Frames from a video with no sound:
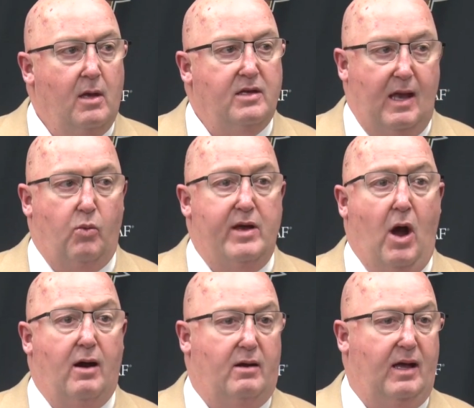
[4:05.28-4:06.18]
Yeah, we
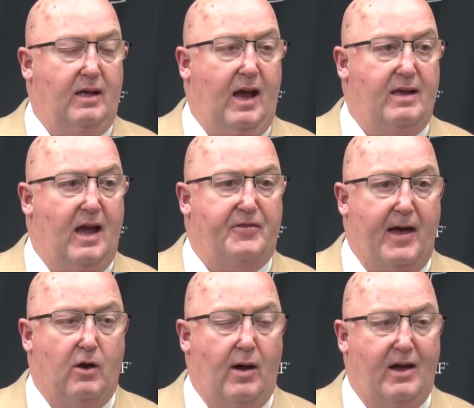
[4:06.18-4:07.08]
are. I
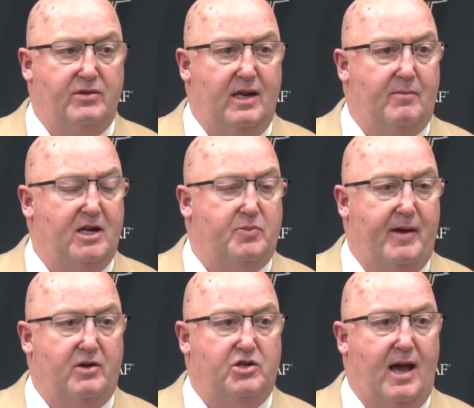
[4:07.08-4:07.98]
thought Ohio did a much
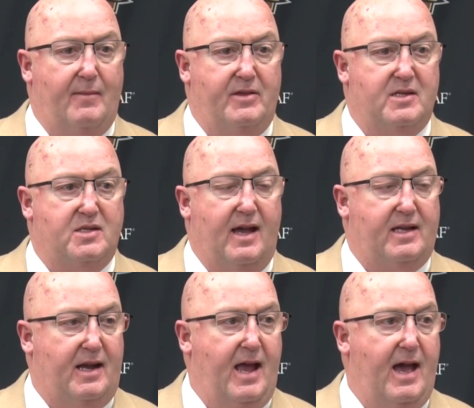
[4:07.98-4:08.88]
better job in the
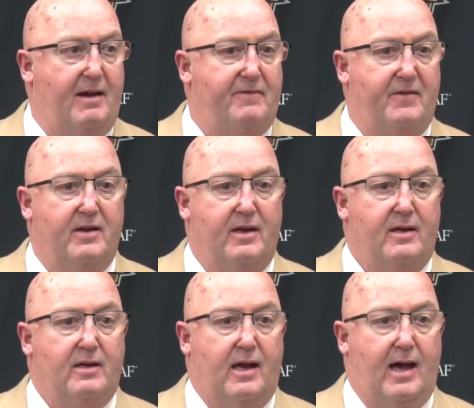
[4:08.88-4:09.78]
second half,
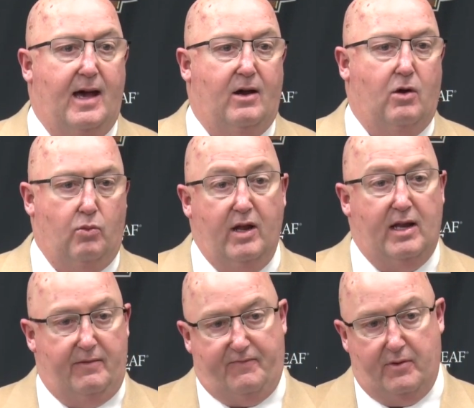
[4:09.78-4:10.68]
or
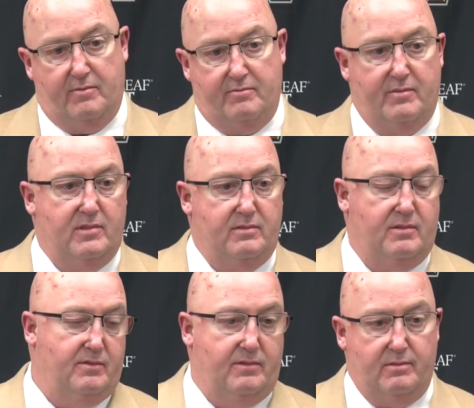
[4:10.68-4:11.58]
really from,
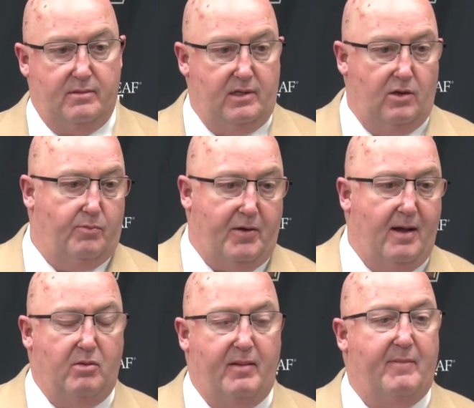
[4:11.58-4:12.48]

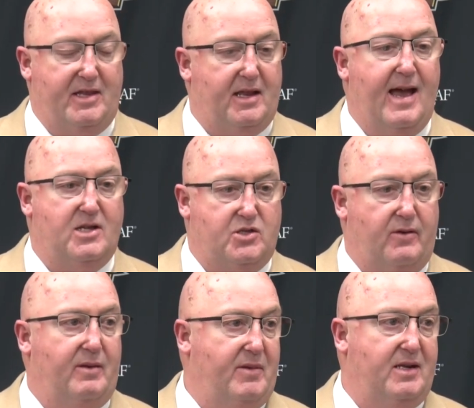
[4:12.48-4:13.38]
probably about the last
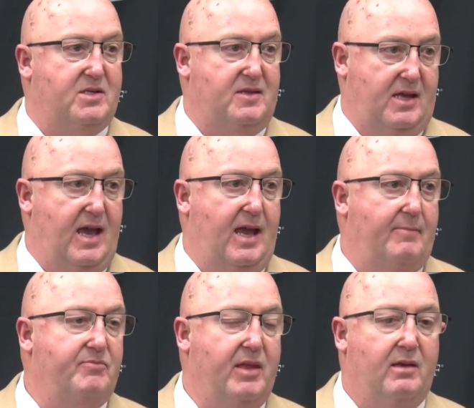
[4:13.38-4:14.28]
30 minutes of the game.